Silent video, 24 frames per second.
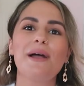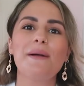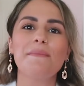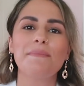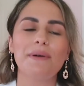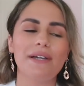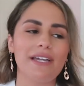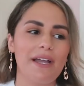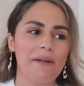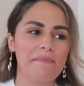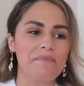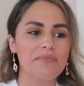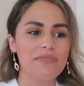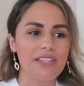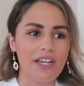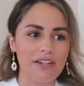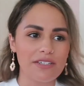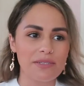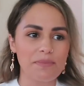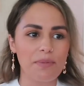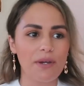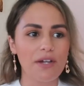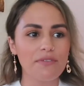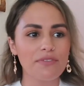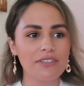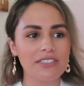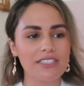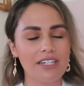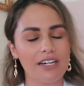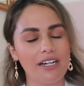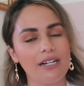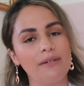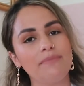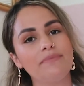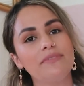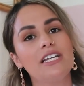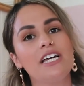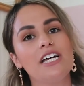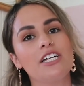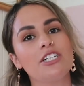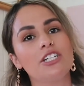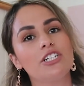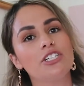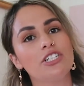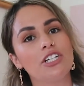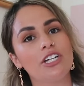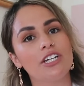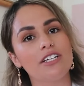But yeah, now's the perfect time
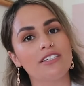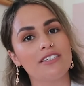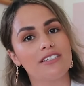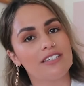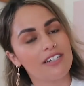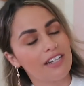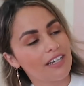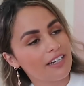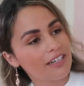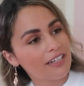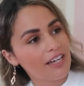to just